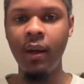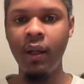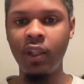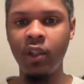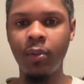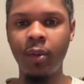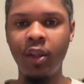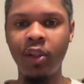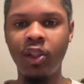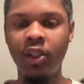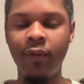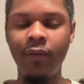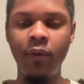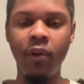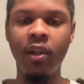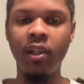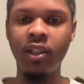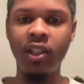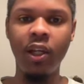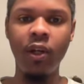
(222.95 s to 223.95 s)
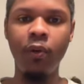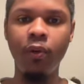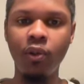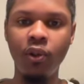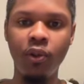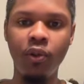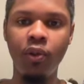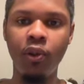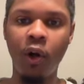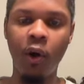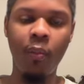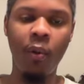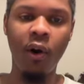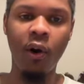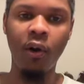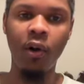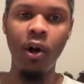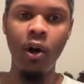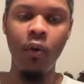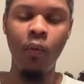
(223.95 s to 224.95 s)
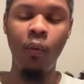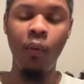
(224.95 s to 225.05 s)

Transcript: especially if you continue to do your part,